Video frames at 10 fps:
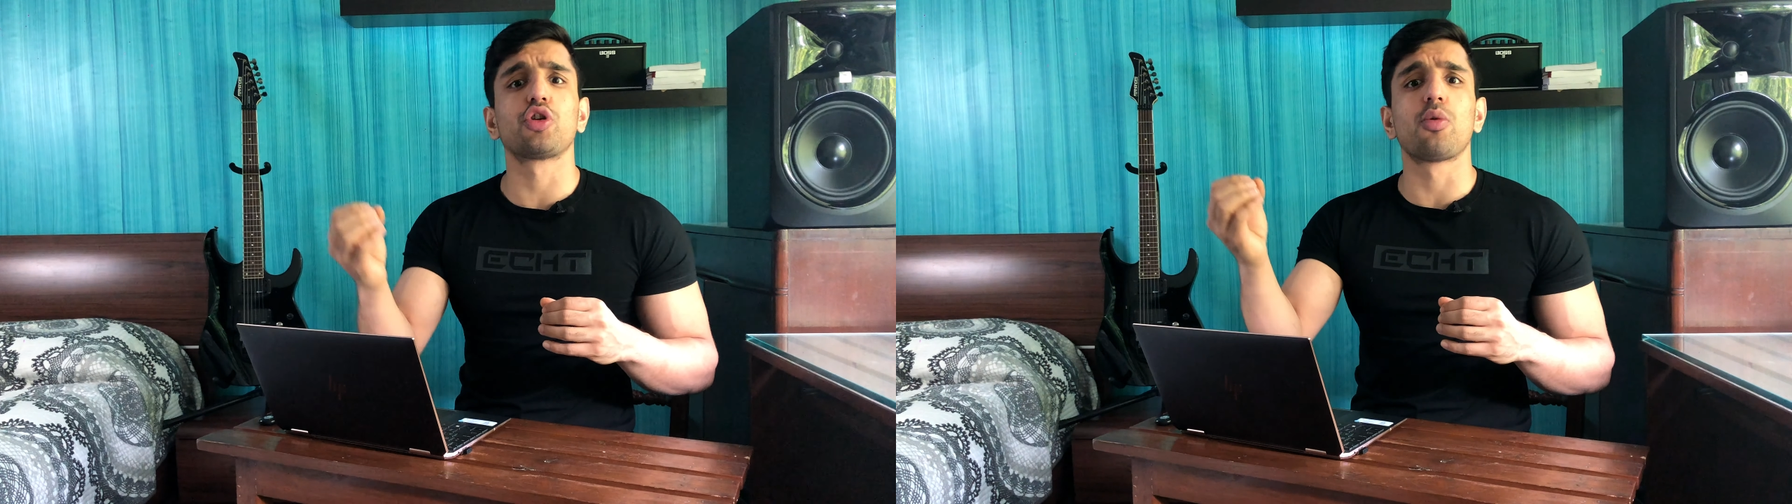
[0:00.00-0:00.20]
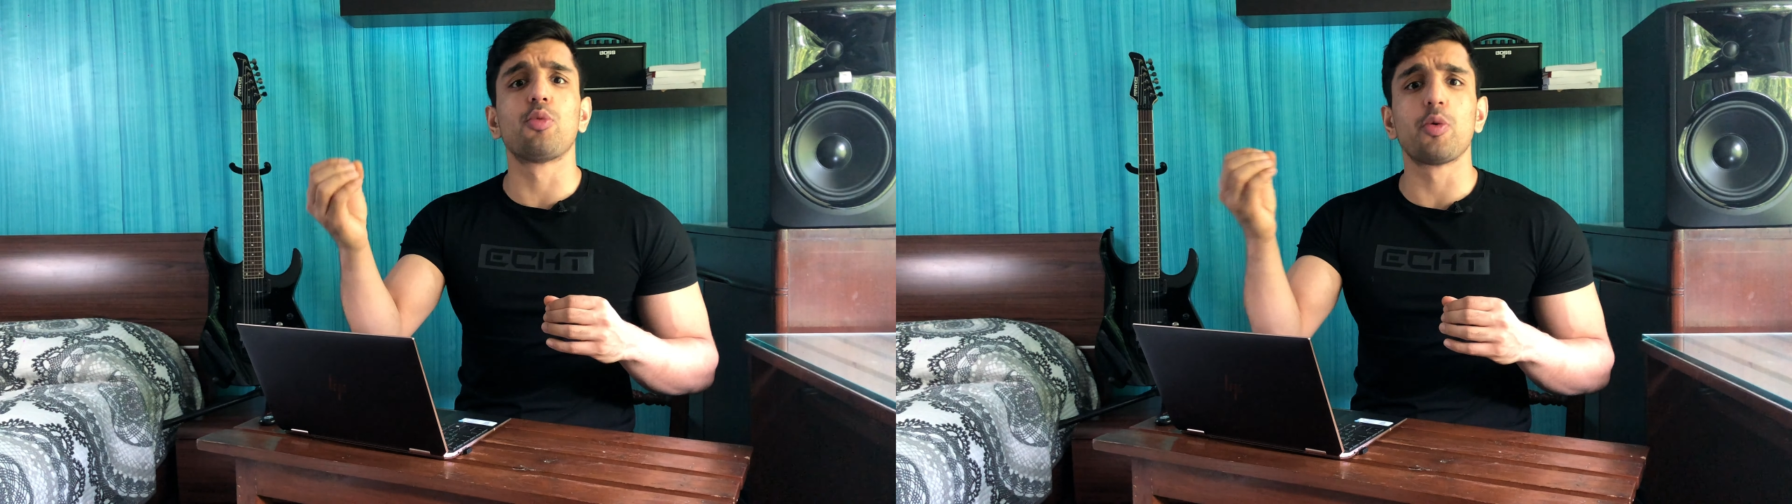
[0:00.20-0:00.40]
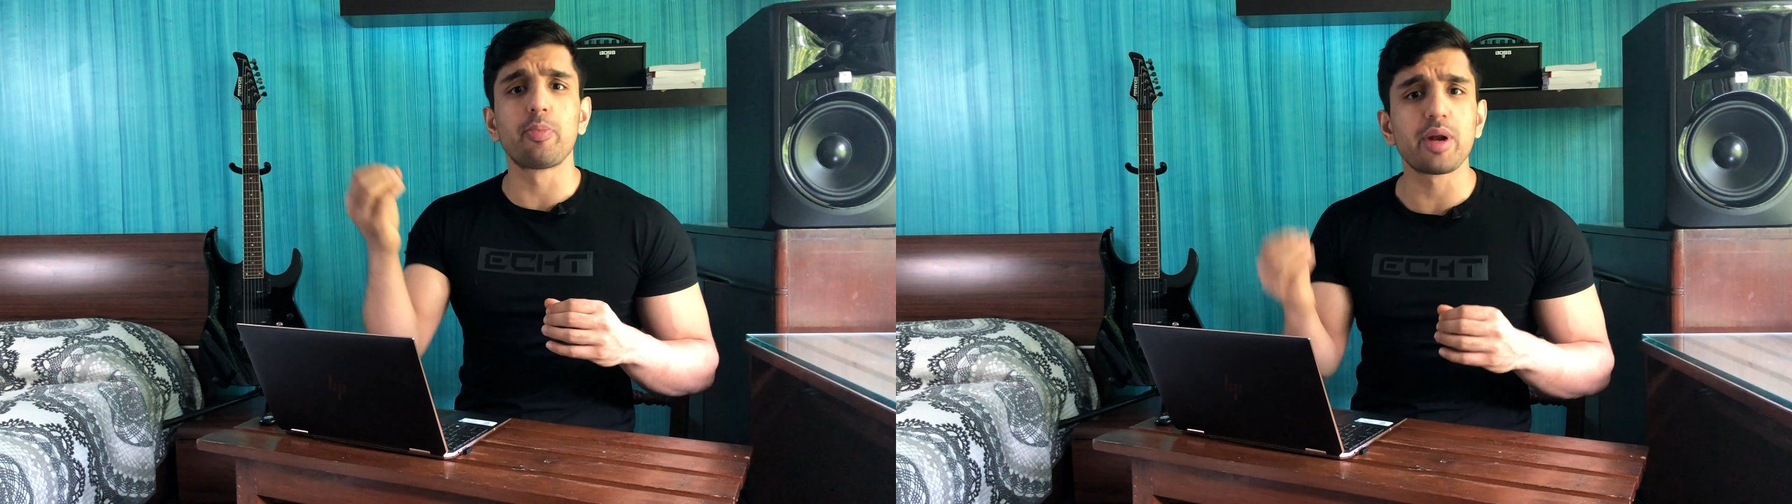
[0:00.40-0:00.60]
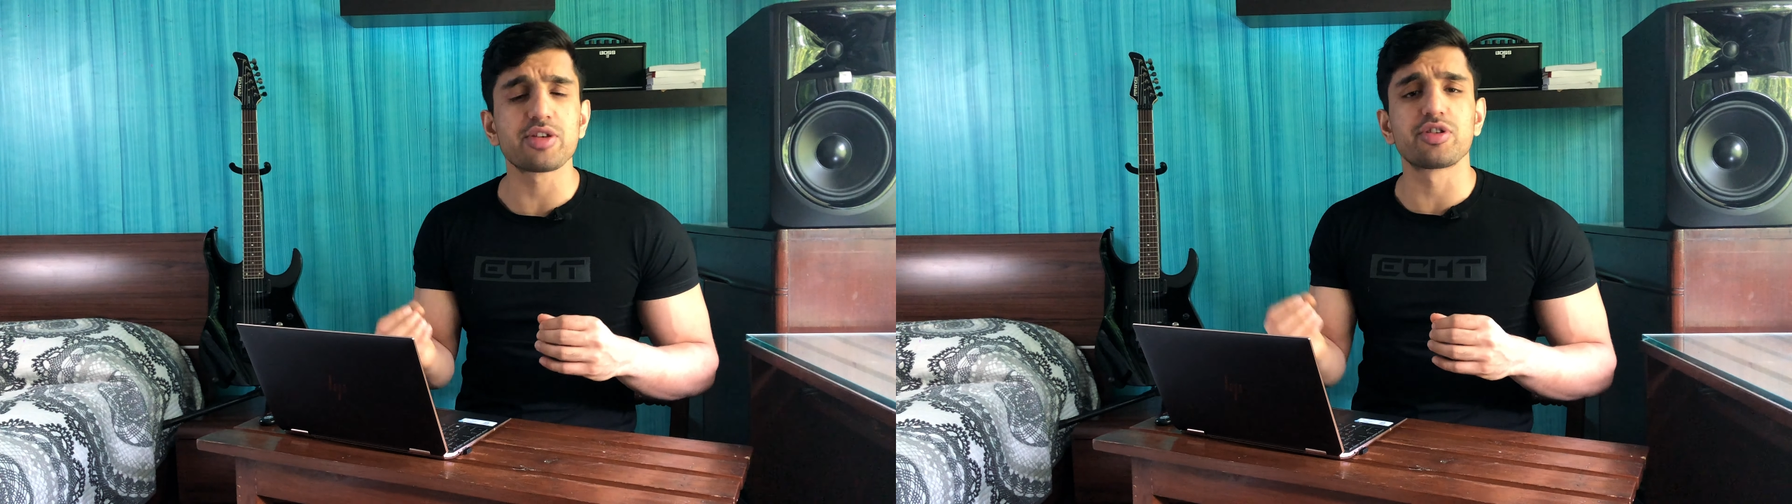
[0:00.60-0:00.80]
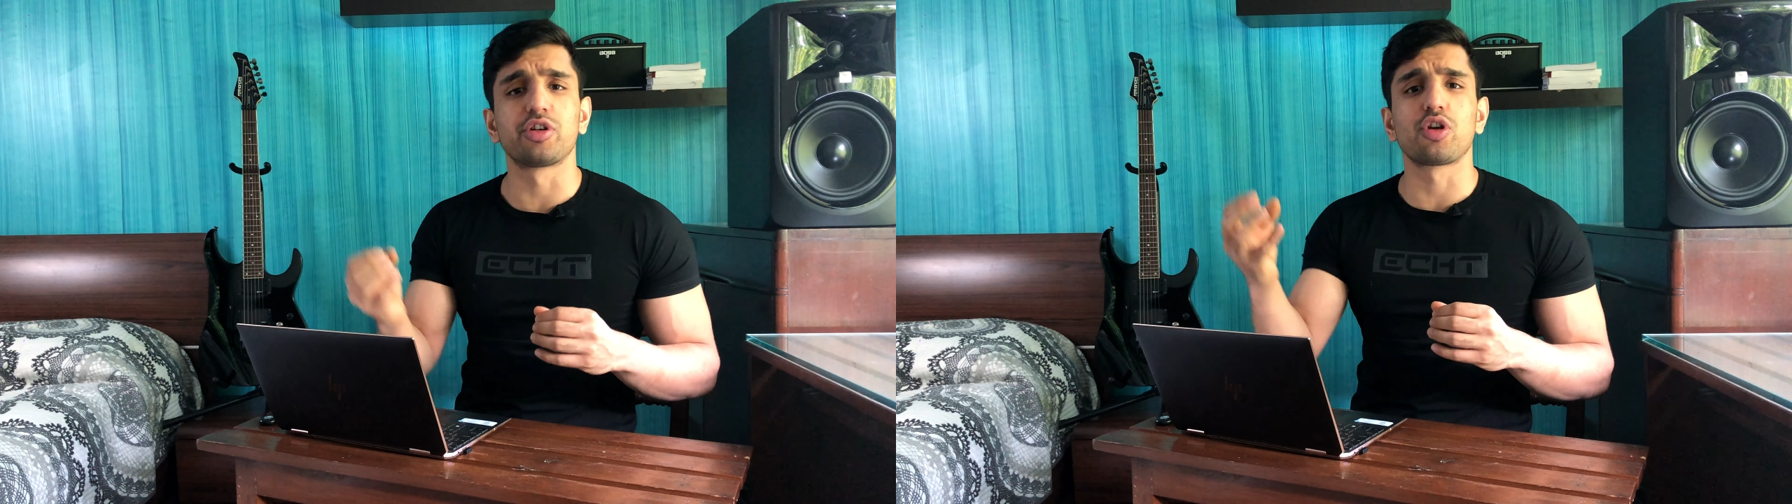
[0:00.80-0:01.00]
you're more
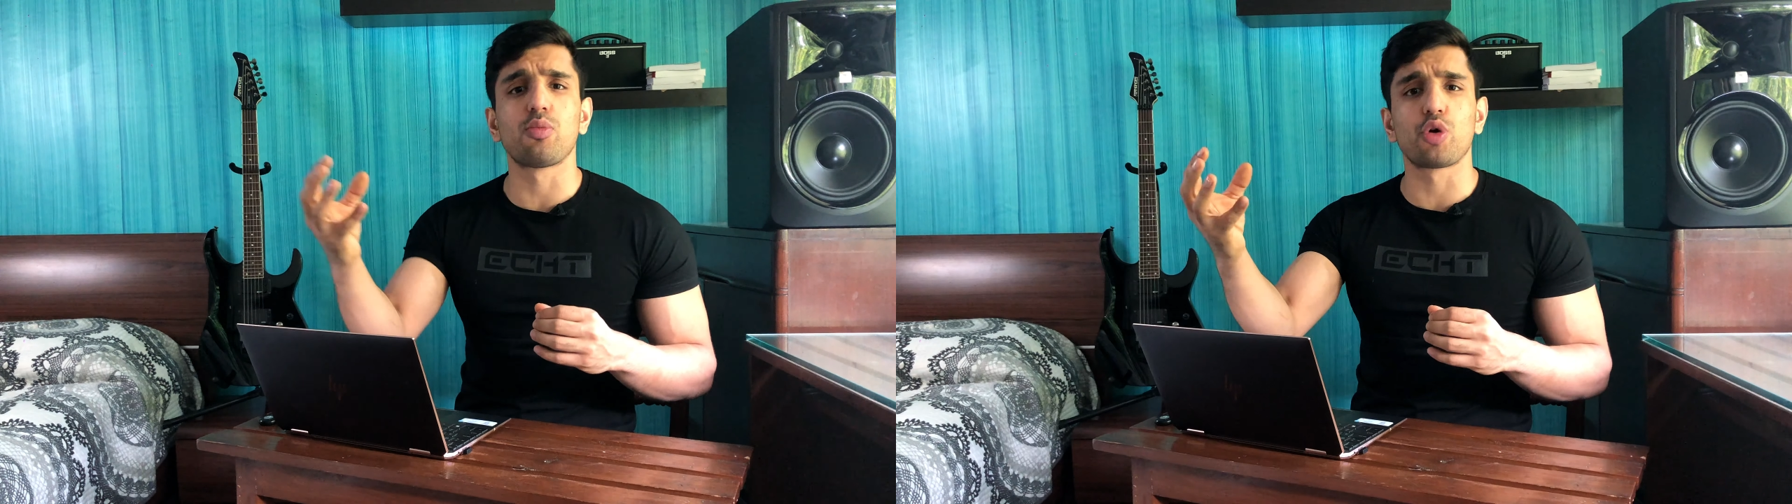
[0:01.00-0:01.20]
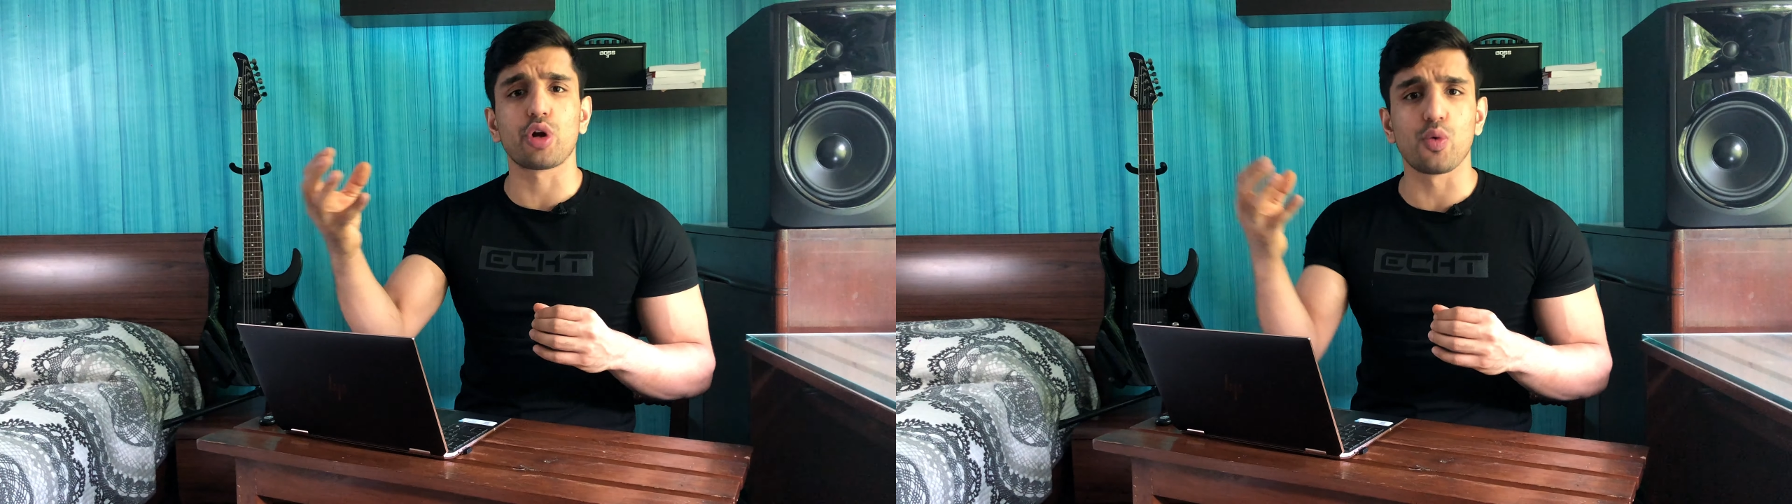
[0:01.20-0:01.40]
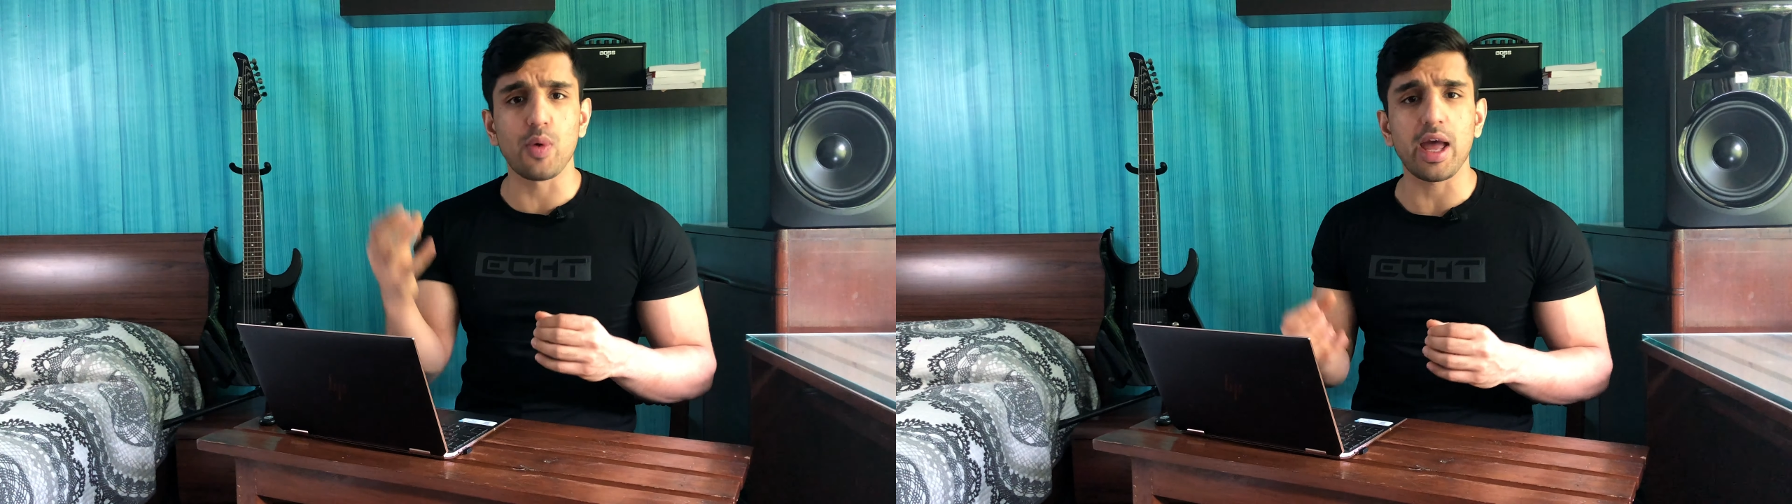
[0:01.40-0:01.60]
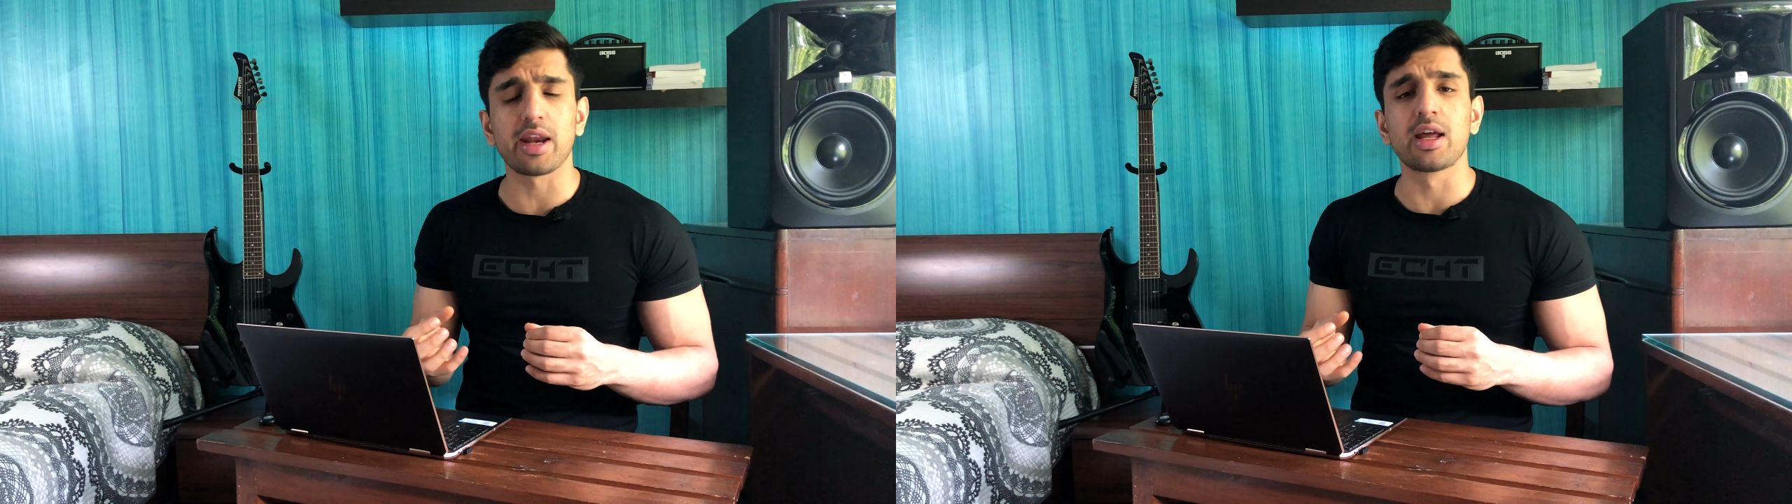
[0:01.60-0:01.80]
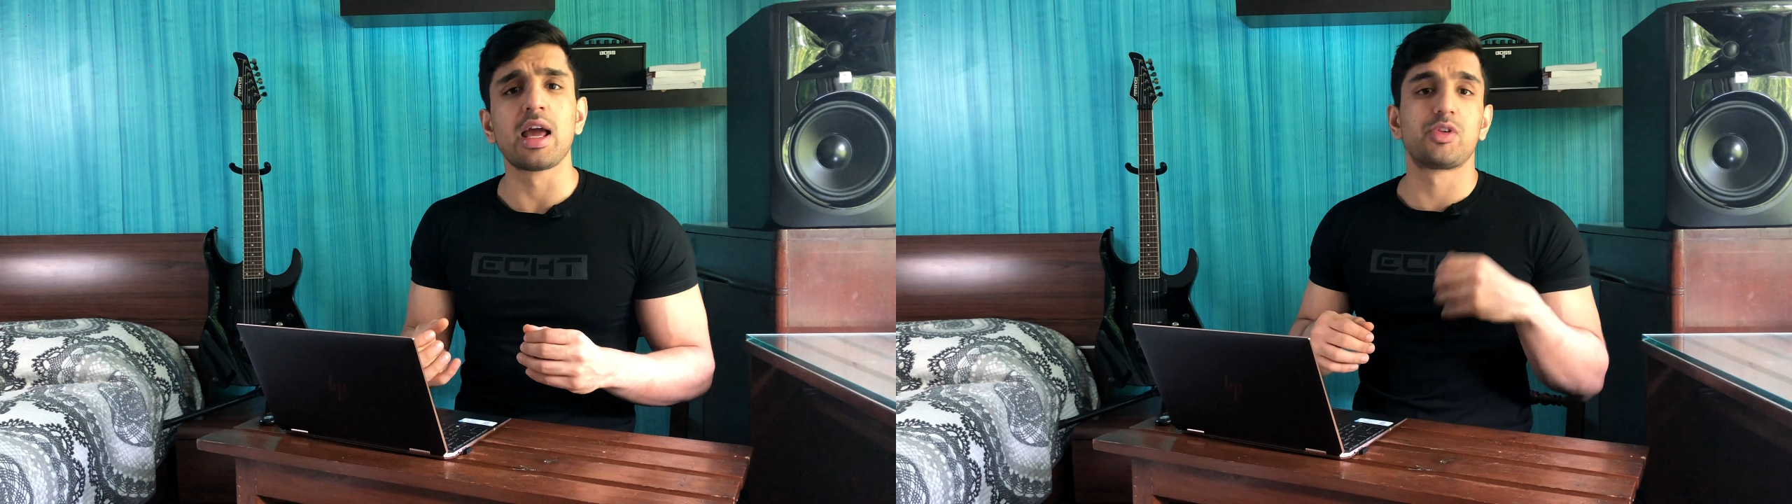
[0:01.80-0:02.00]
present, you're more aware.